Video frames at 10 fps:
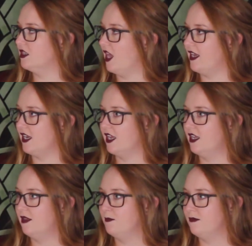Like,
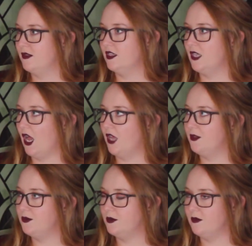the
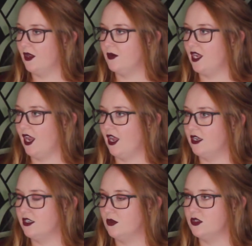other room that we
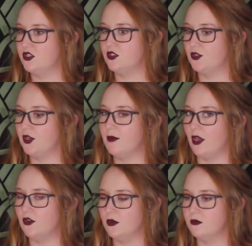had, there was 3
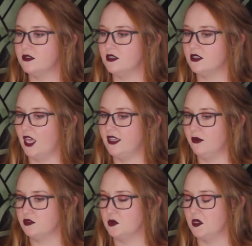bedrooms. And that
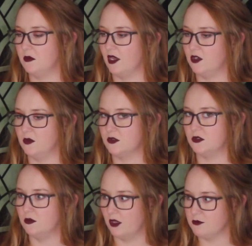was one of the bedrooms, the
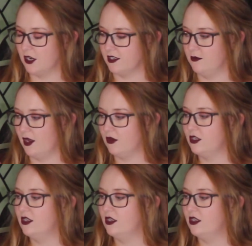room that I'm talking about.